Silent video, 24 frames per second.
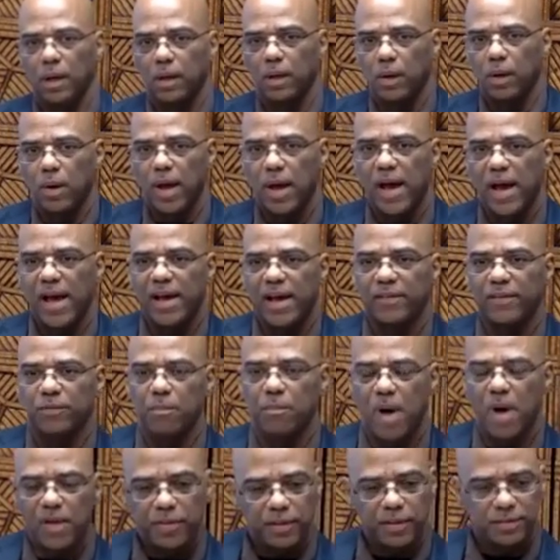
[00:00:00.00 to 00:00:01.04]
as
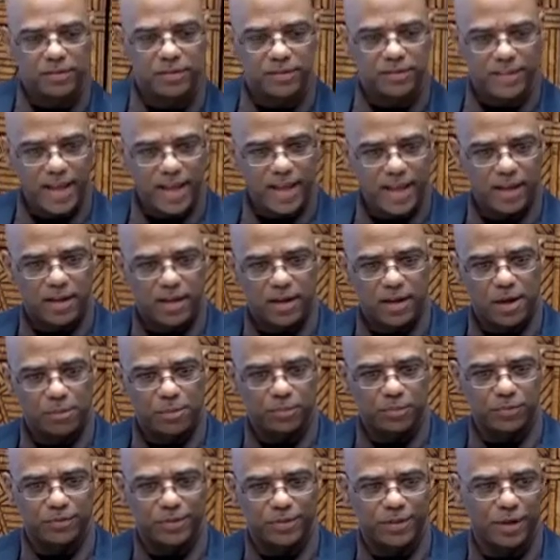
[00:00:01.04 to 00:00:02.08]
Mother's Day
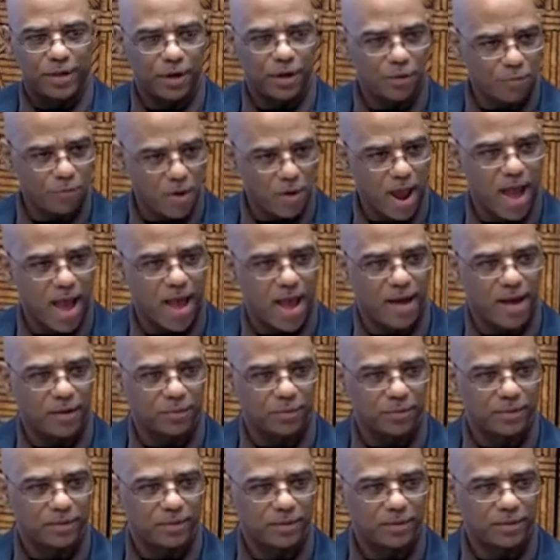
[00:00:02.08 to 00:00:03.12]
comes around,
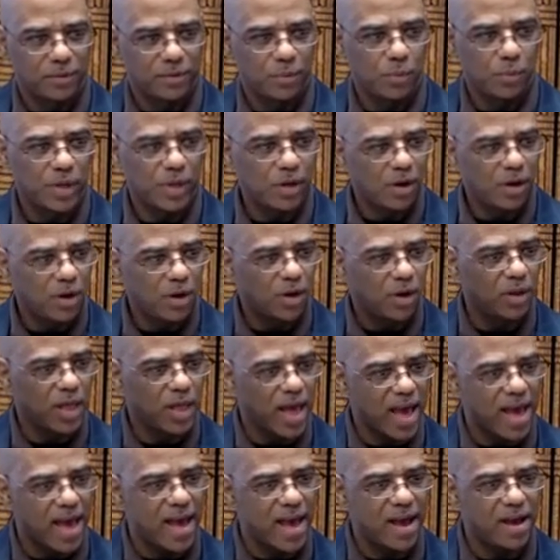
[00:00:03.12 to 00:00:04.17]
we all
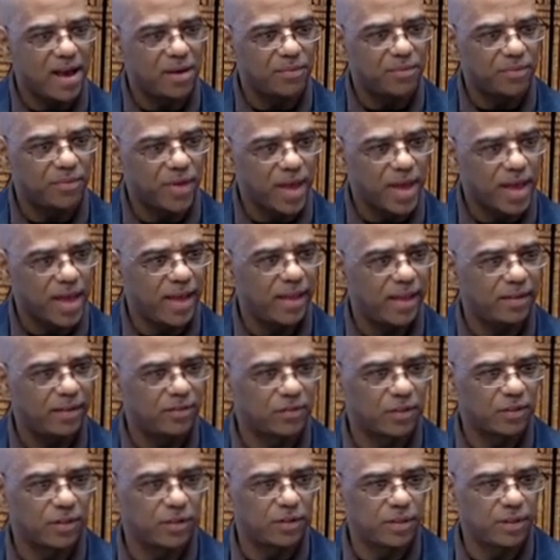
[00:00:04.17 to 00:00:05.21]
have a
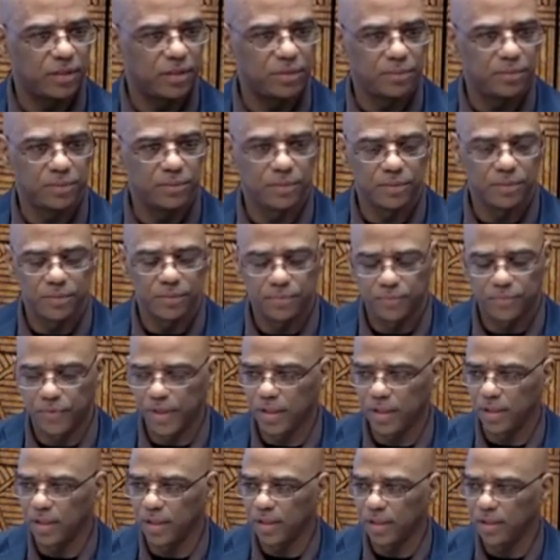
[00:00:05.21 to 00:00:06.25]
certain
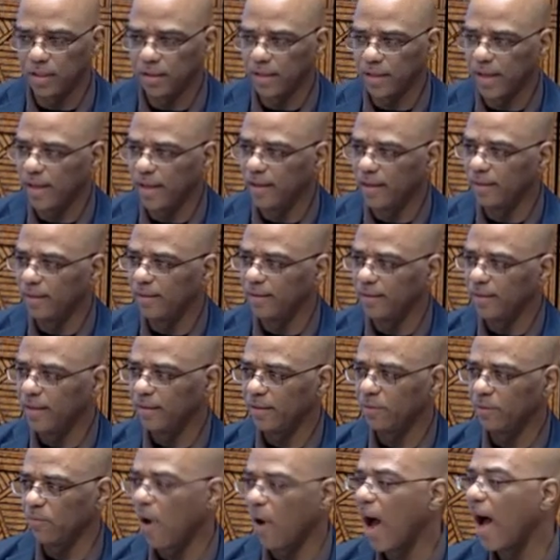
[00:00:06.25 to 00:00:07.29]
feeling that
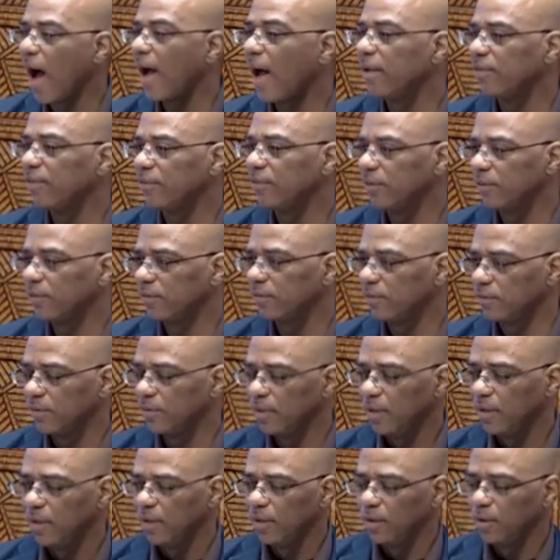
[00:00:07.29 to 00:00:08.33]
arises,
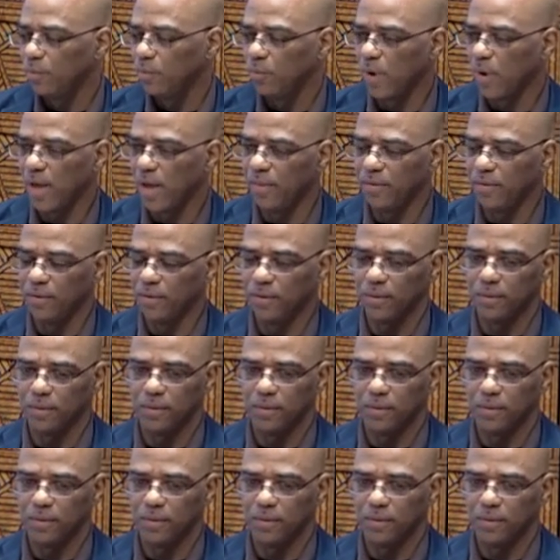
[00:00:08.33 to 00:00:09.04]
whether